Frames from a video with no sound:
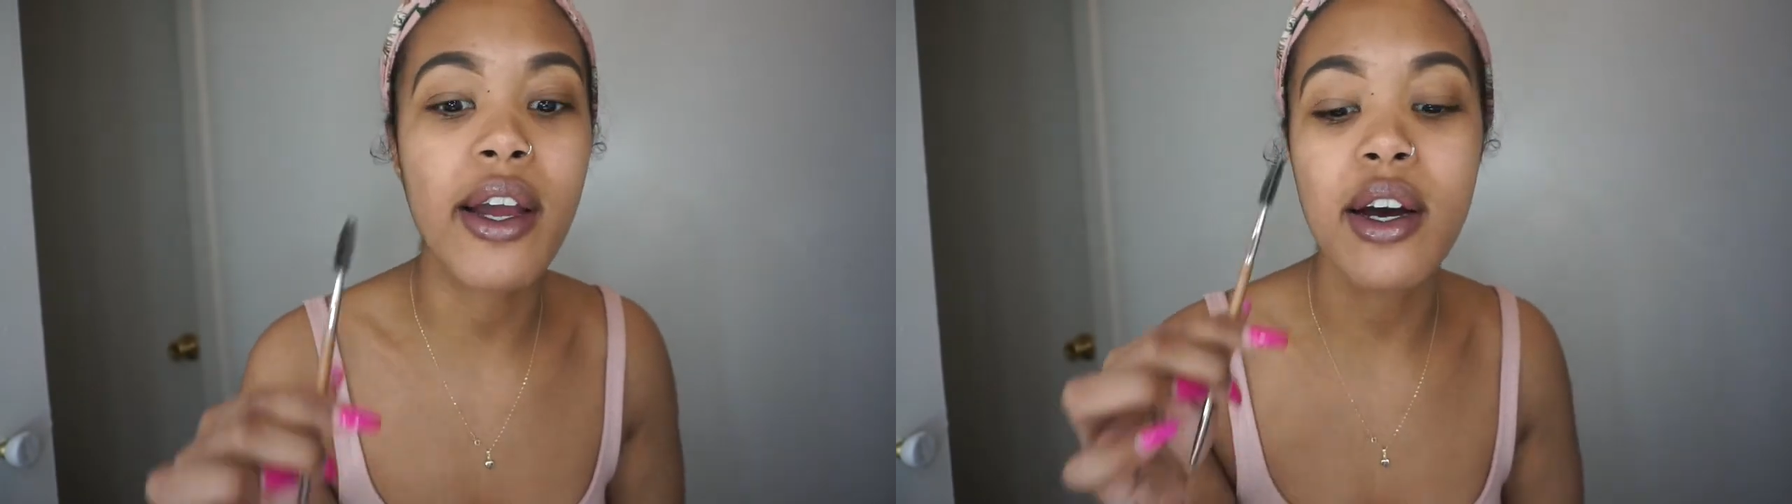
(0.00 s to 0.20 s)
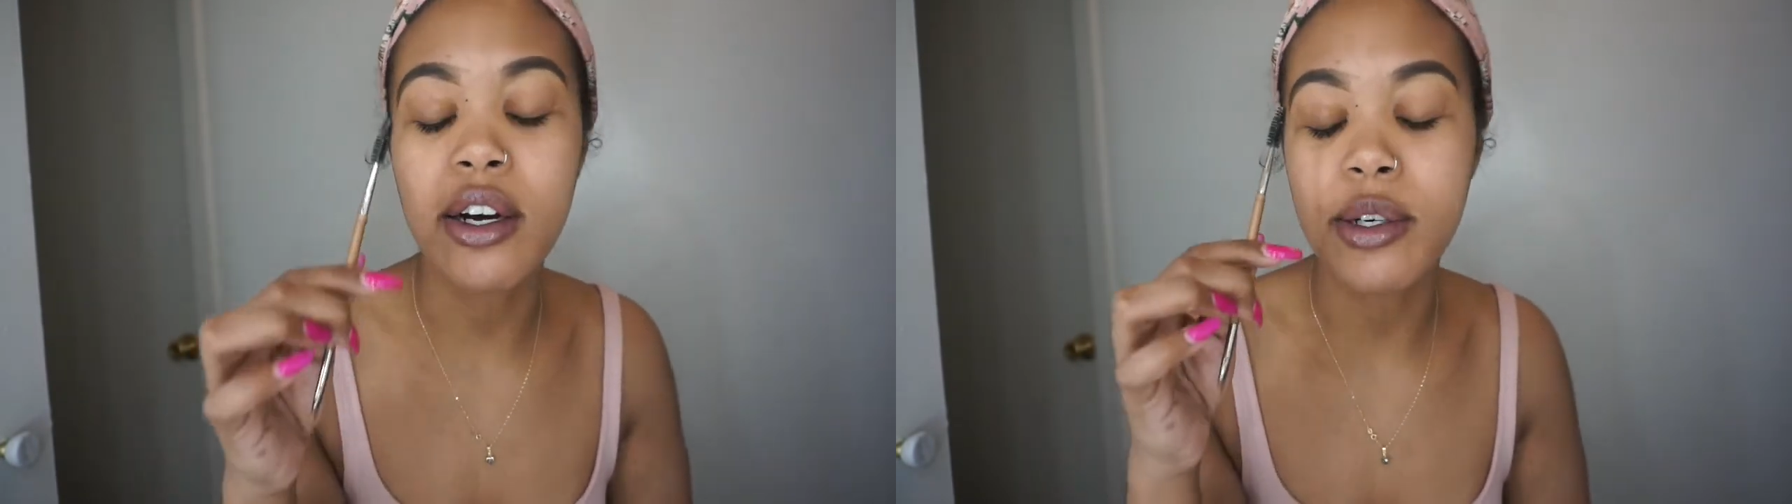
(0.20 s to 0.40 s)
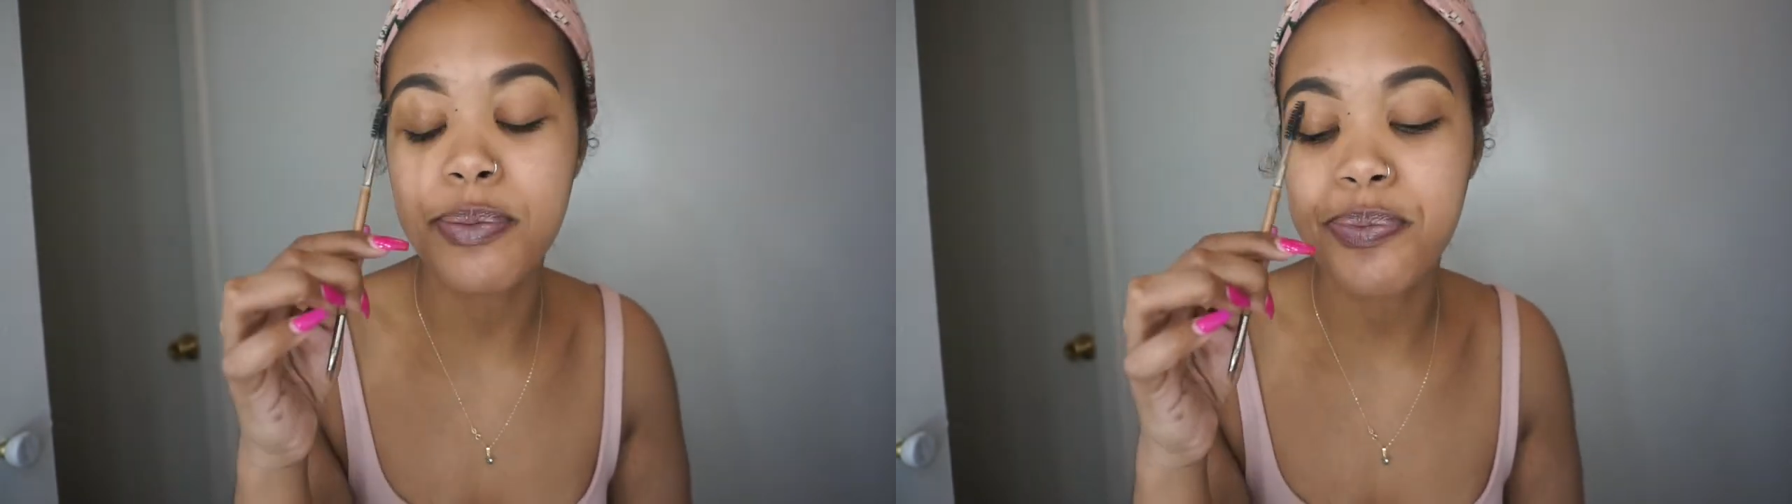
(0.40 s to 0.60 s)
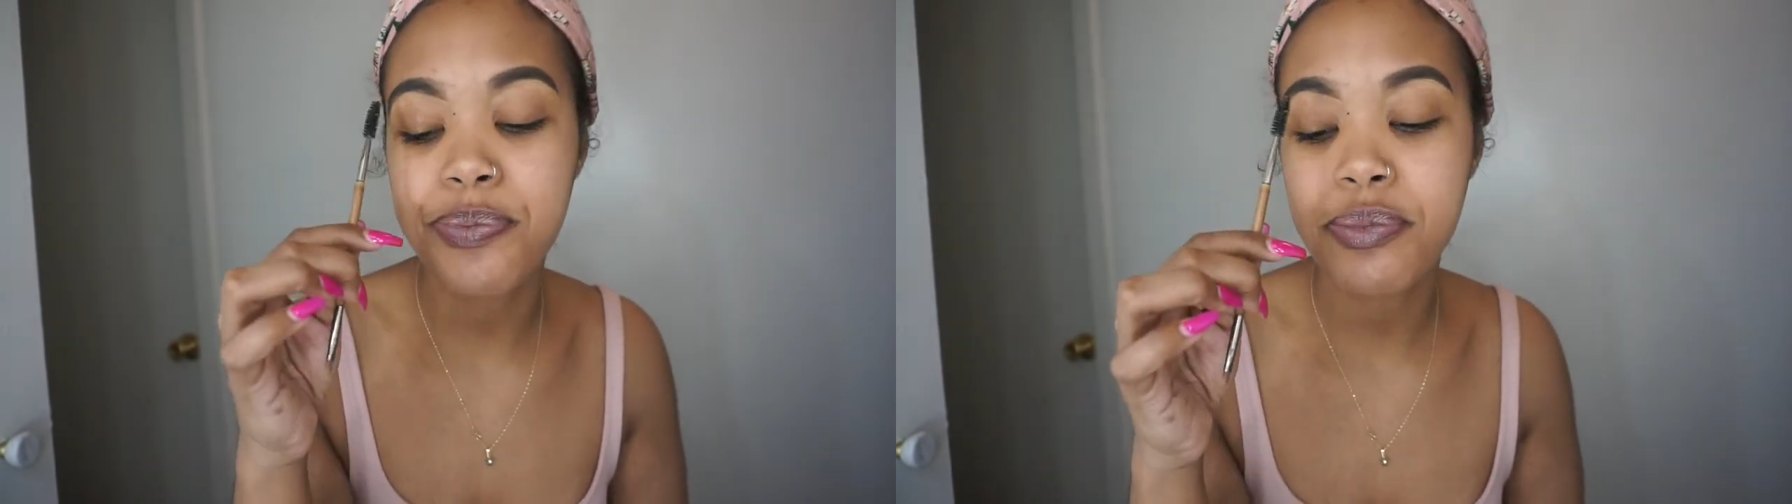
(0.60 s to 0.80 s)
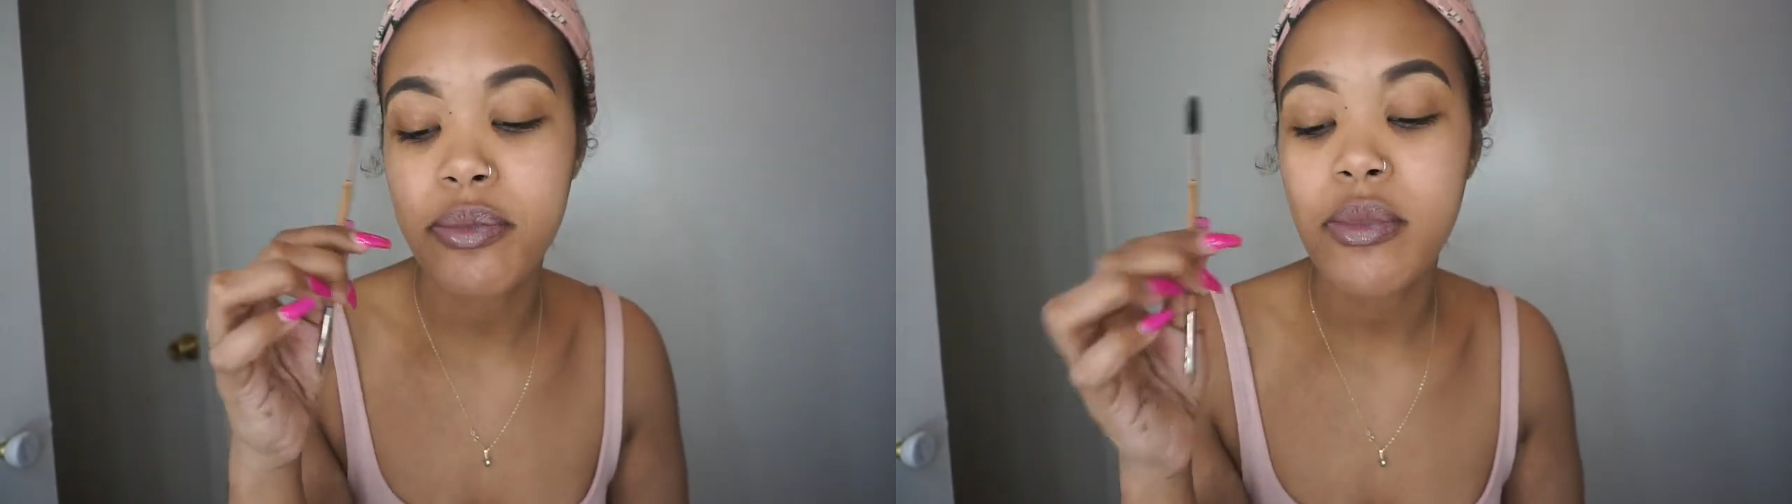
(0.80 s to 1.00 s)

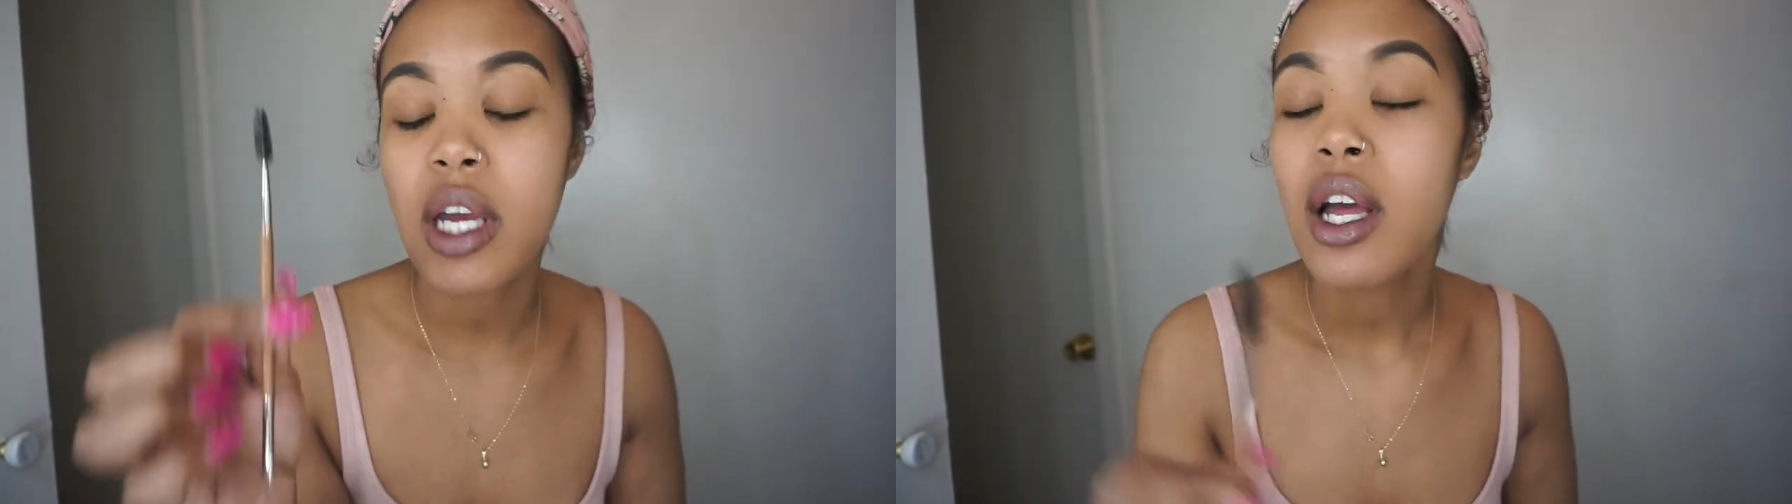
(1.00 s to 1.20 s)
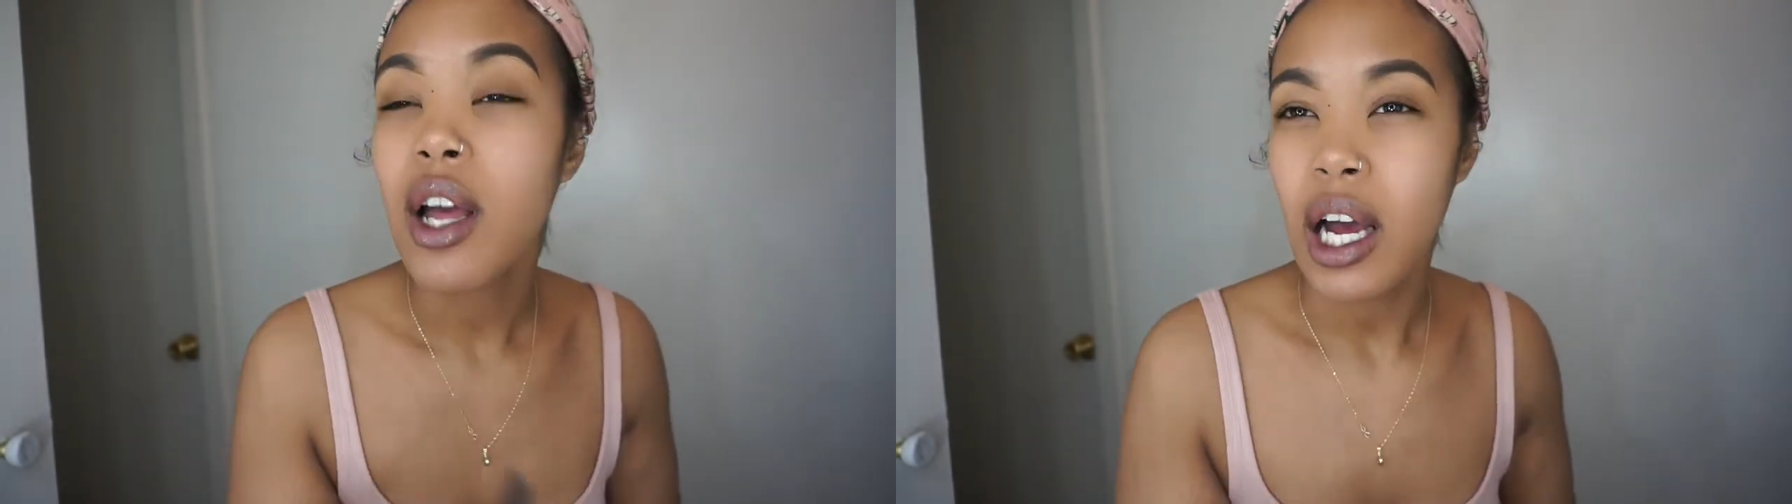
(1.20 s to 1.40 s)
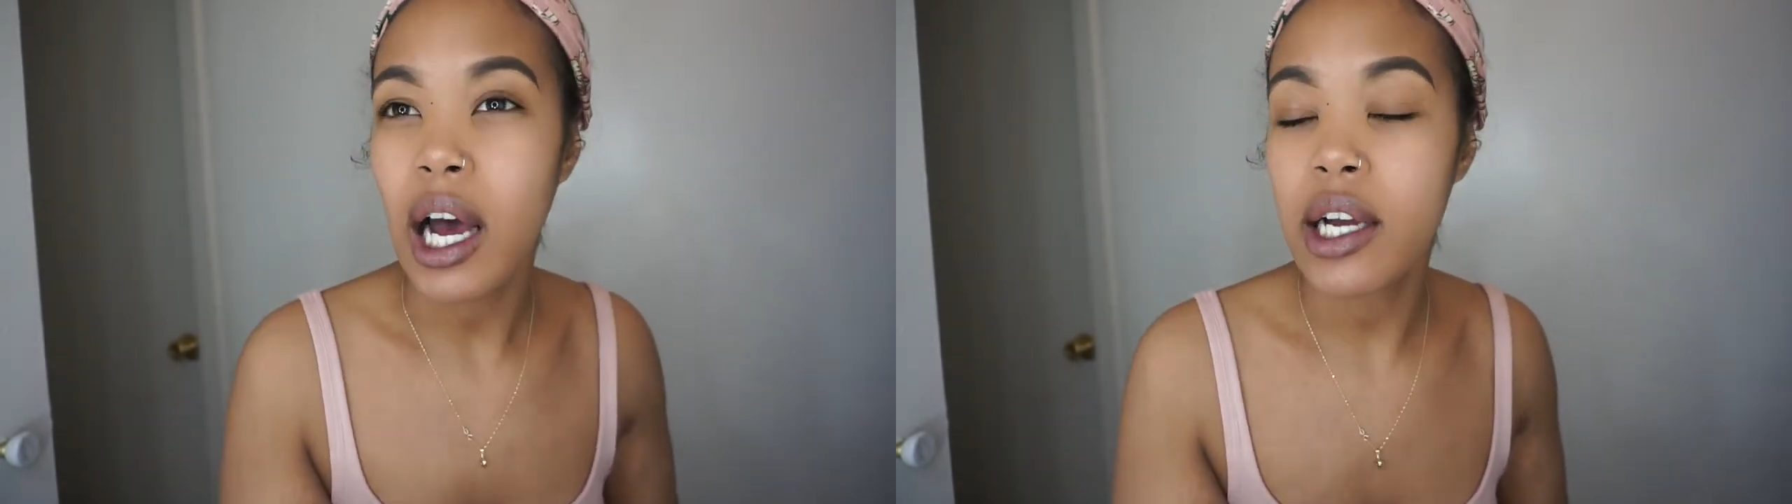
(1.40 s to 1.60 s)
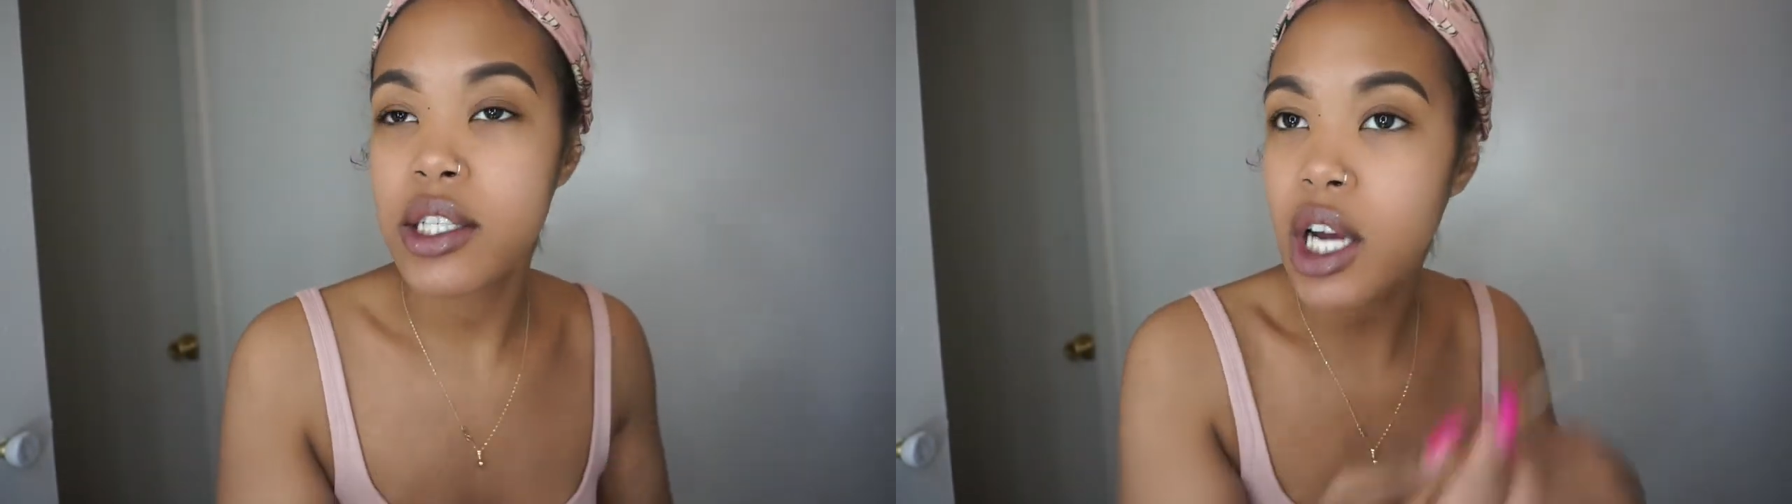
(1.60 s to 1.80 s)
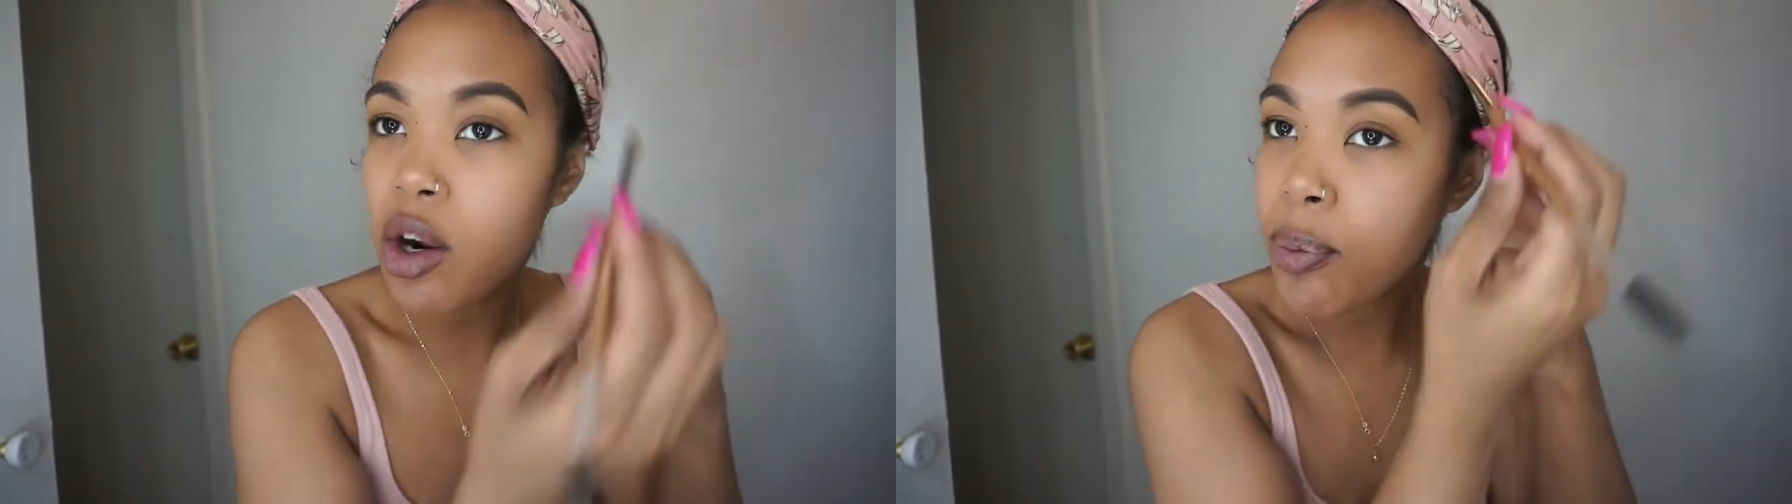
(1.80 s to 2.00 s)

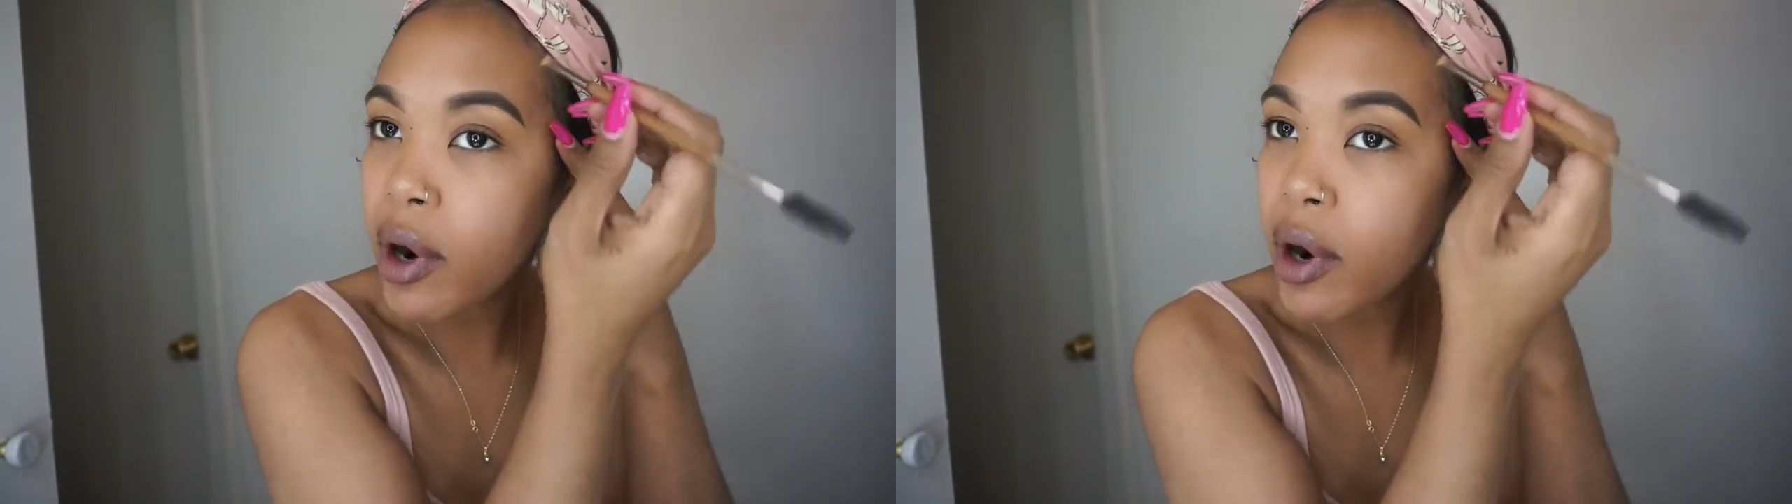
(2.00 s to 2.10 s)
eyeshadow